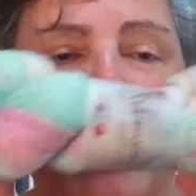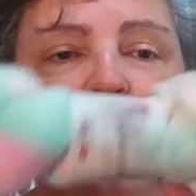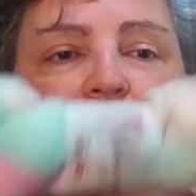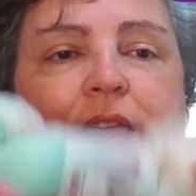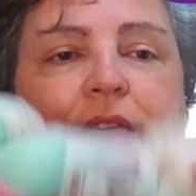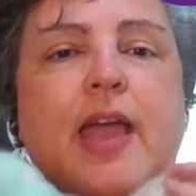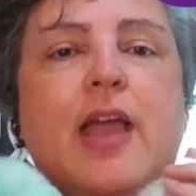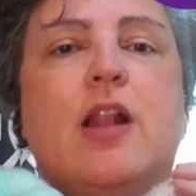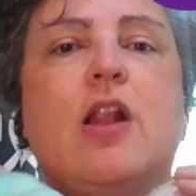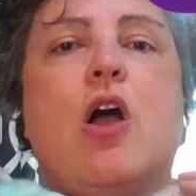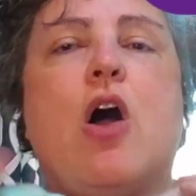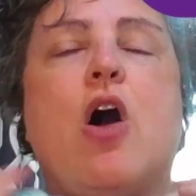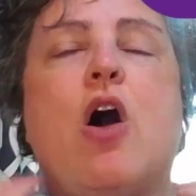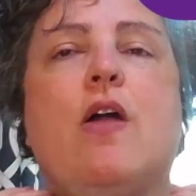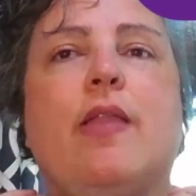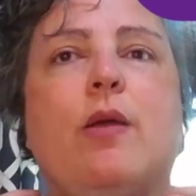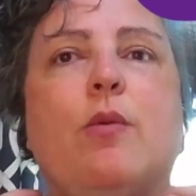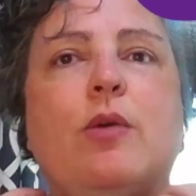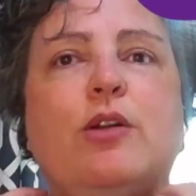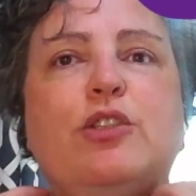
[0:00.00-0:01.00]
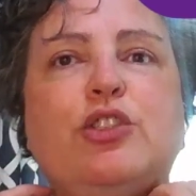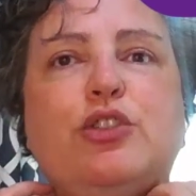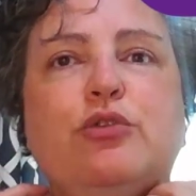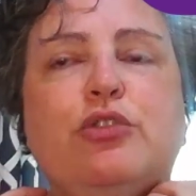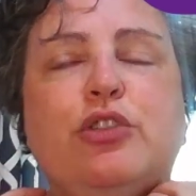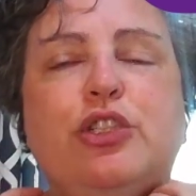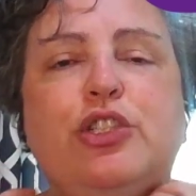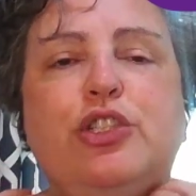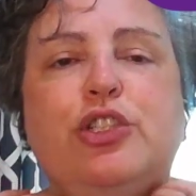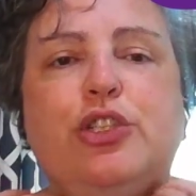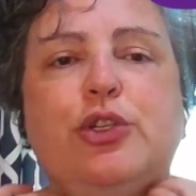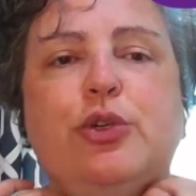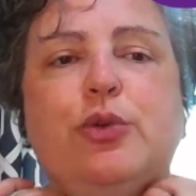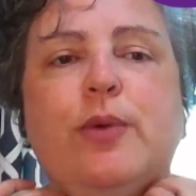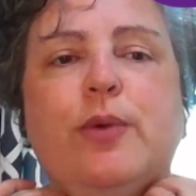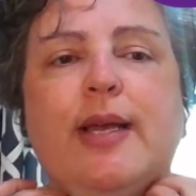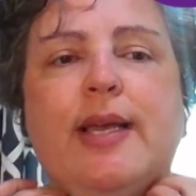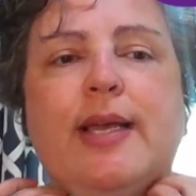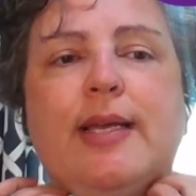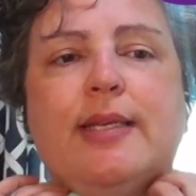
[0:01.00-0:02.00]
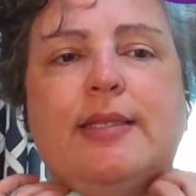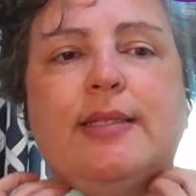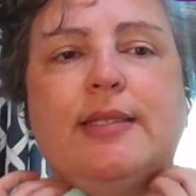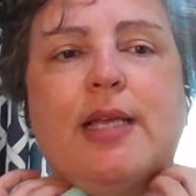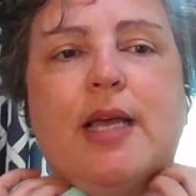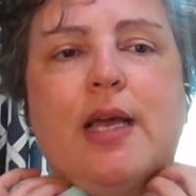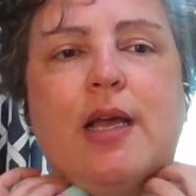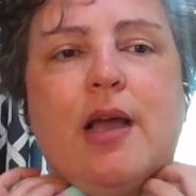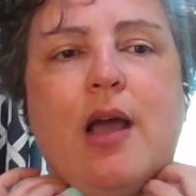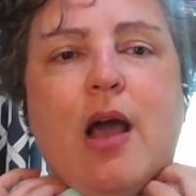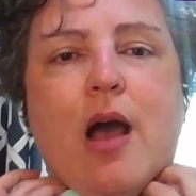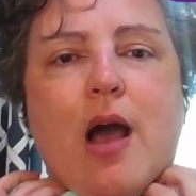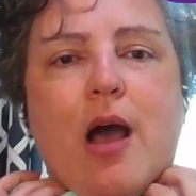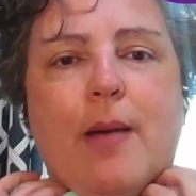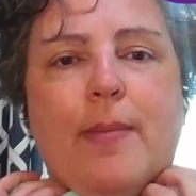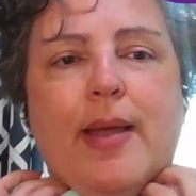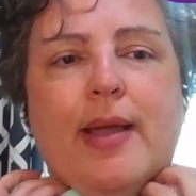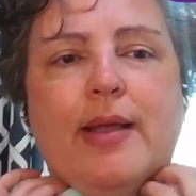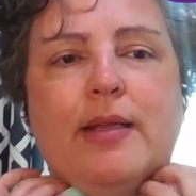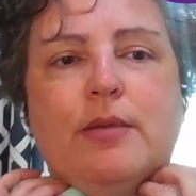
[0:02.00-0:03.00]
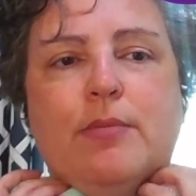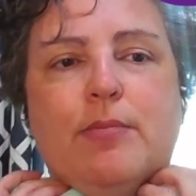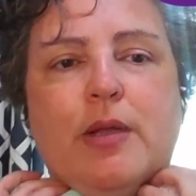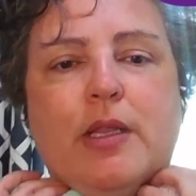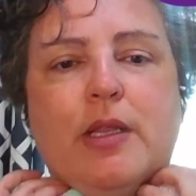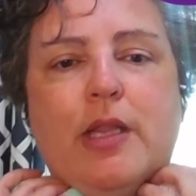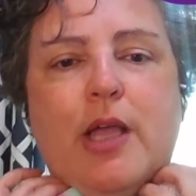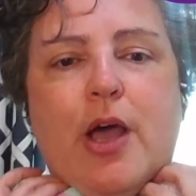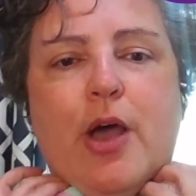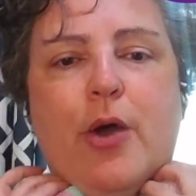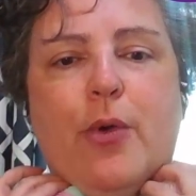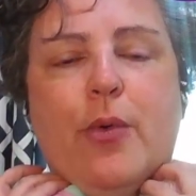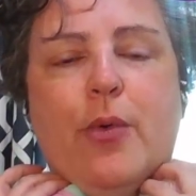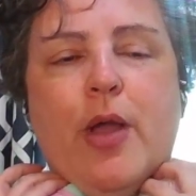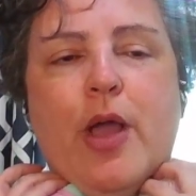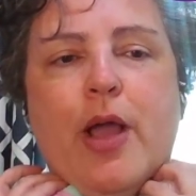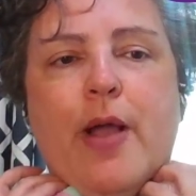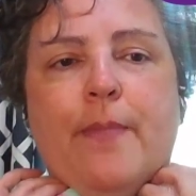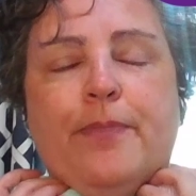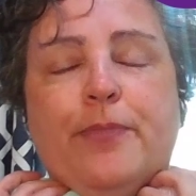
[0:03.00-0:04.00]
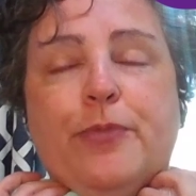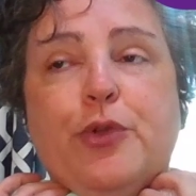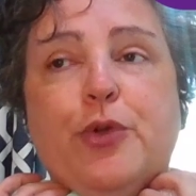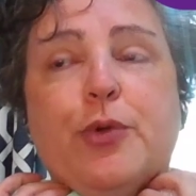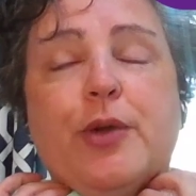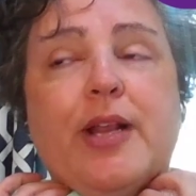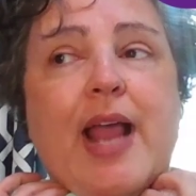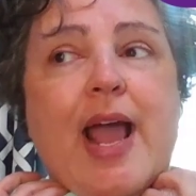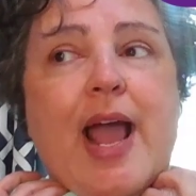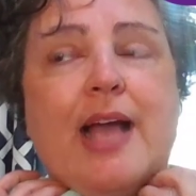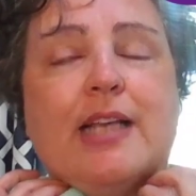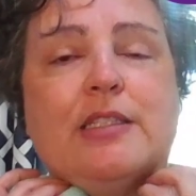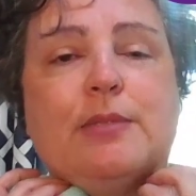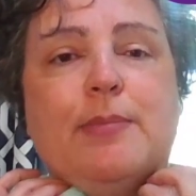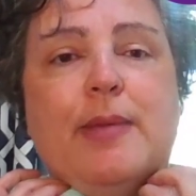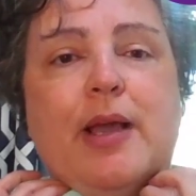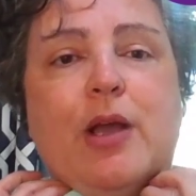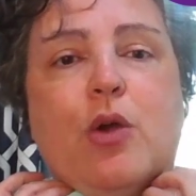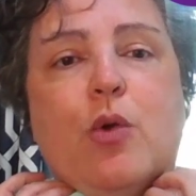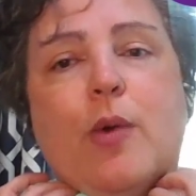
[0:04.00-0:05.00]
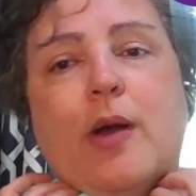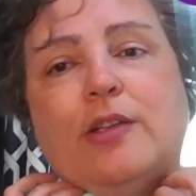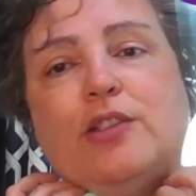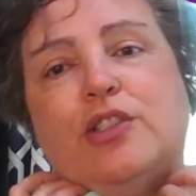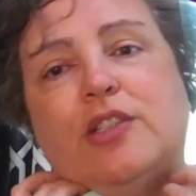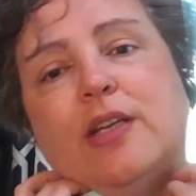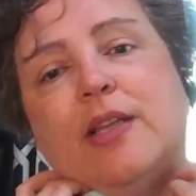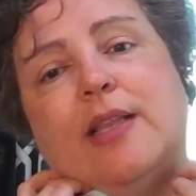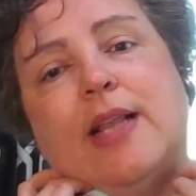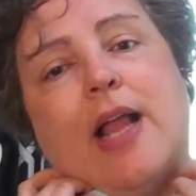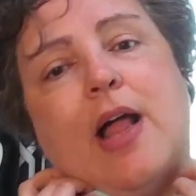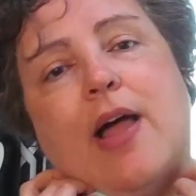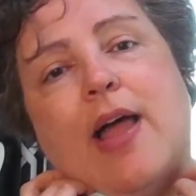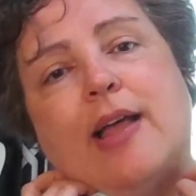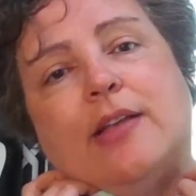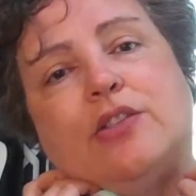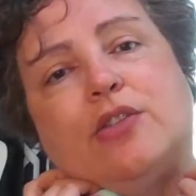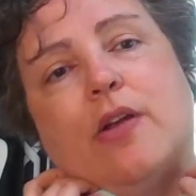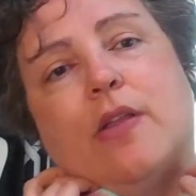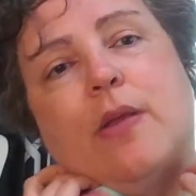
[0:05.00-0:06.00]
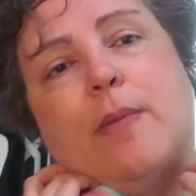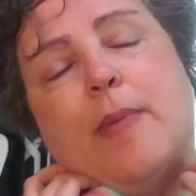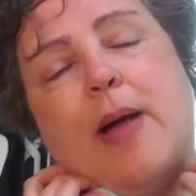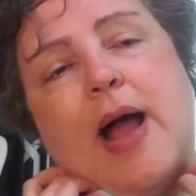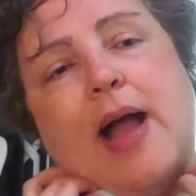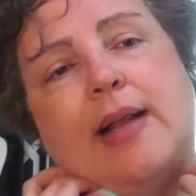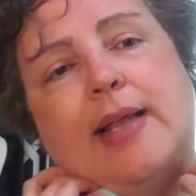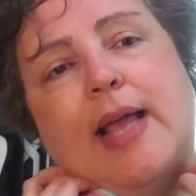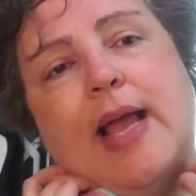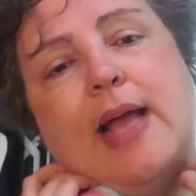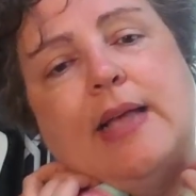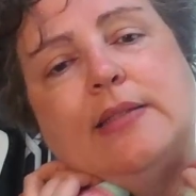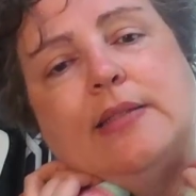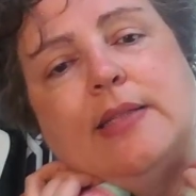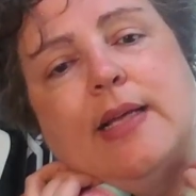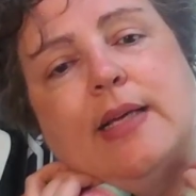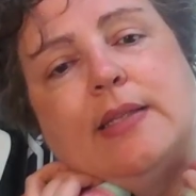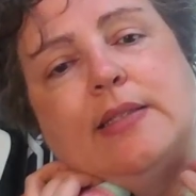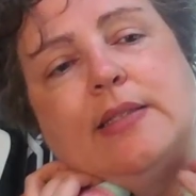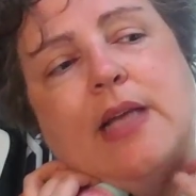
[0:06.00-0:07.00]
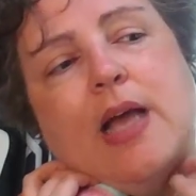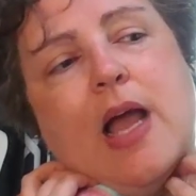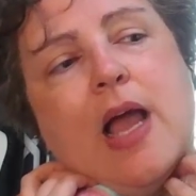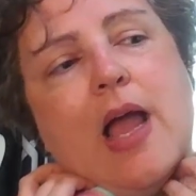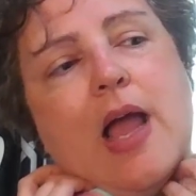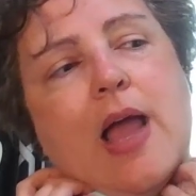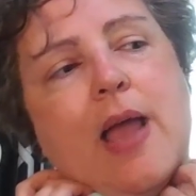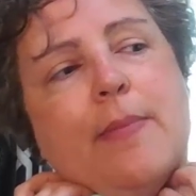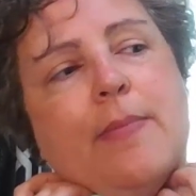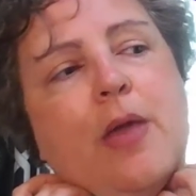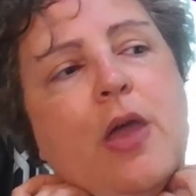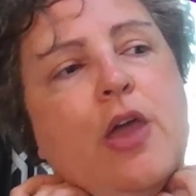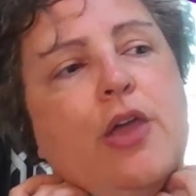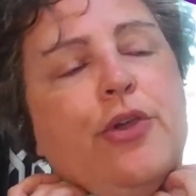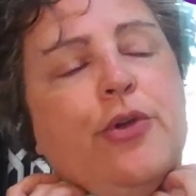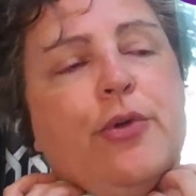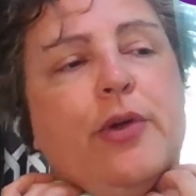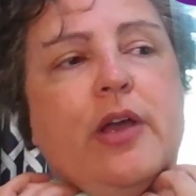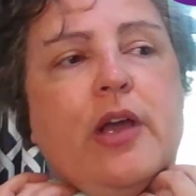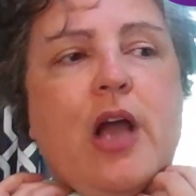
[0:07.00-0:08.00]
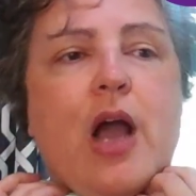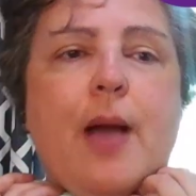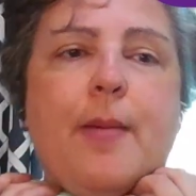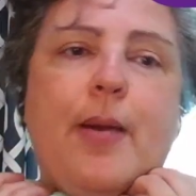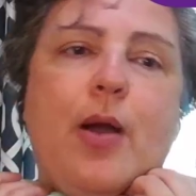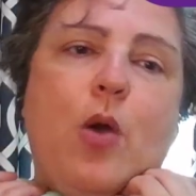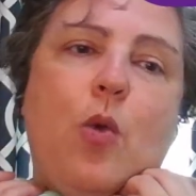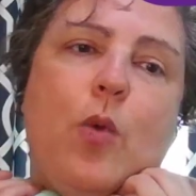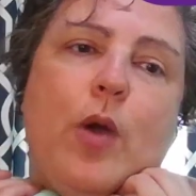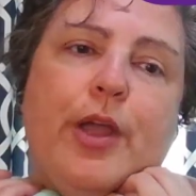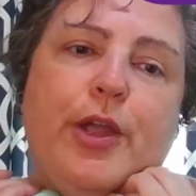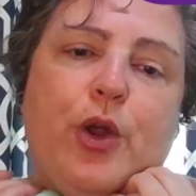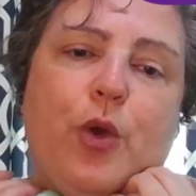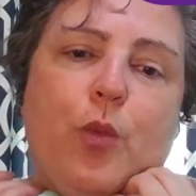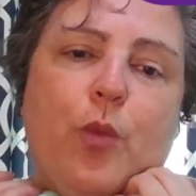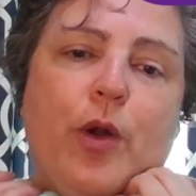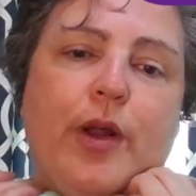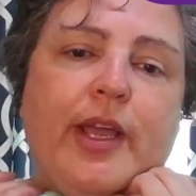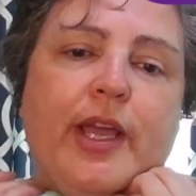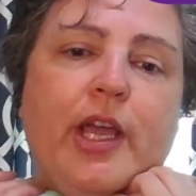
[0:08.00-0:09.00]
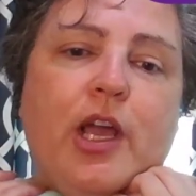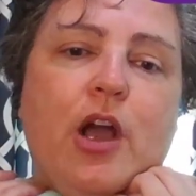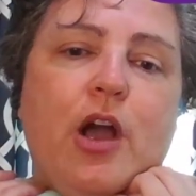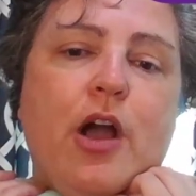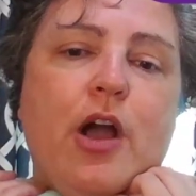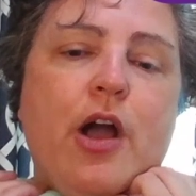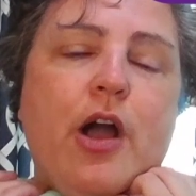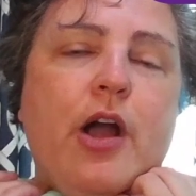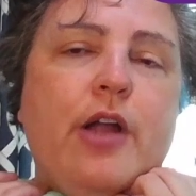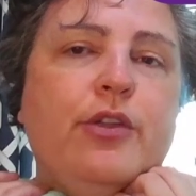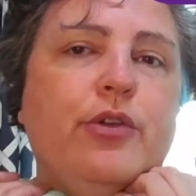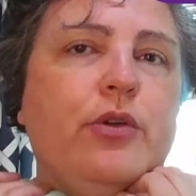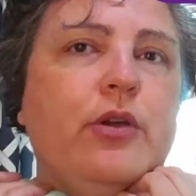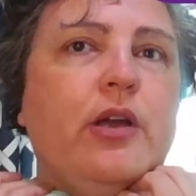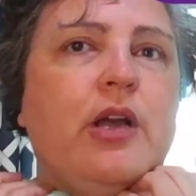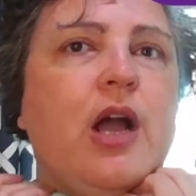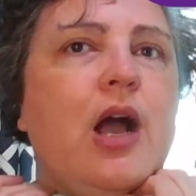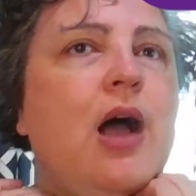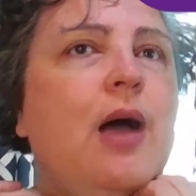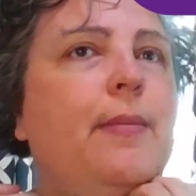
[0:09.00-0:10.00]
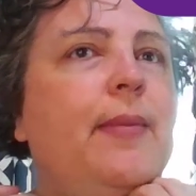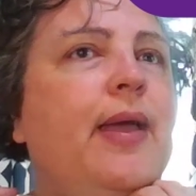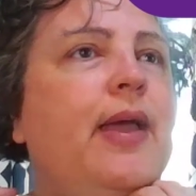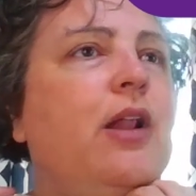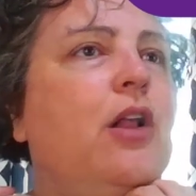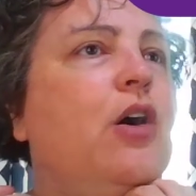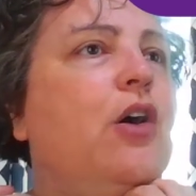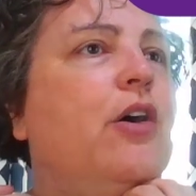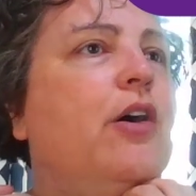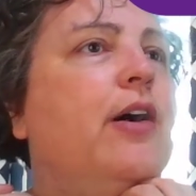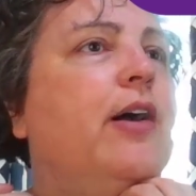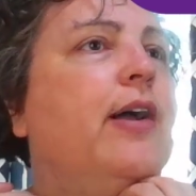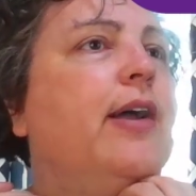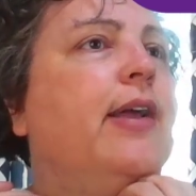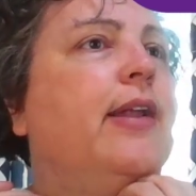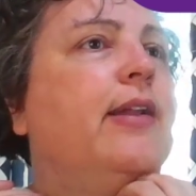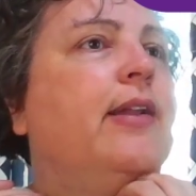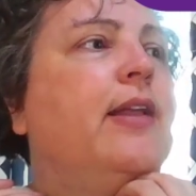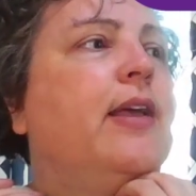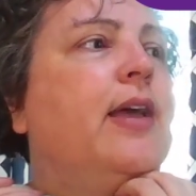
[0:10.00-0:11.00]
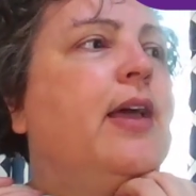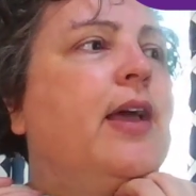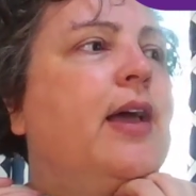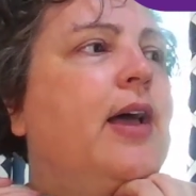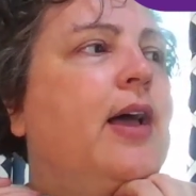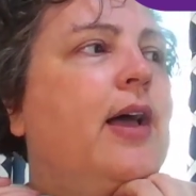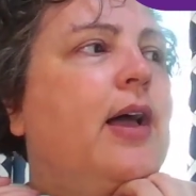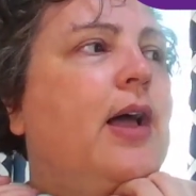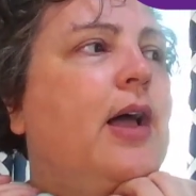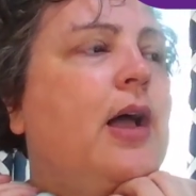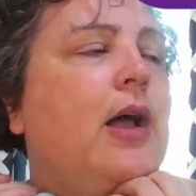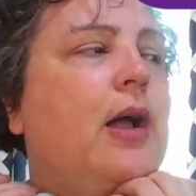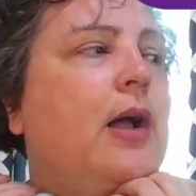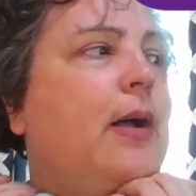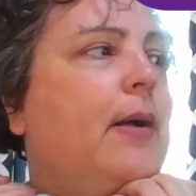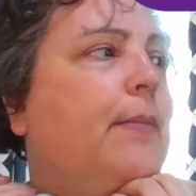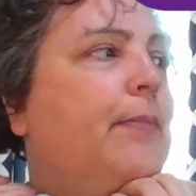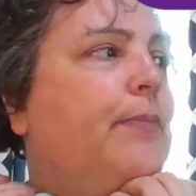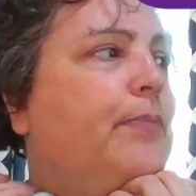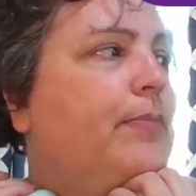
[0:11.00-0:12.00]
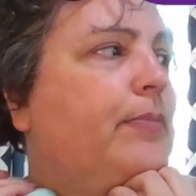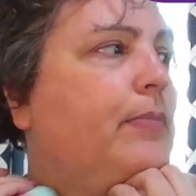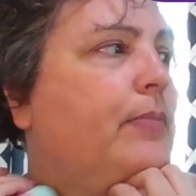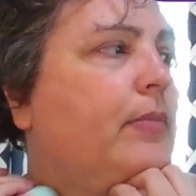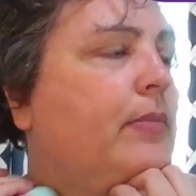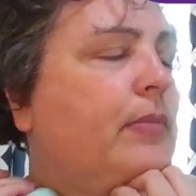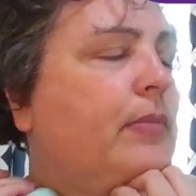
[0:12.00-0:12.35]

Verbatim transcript: Then all I want you to do is comment below. You can ask me a question that I'll answer on the podcast next time. You can comment on what you're working on. You can comment on um,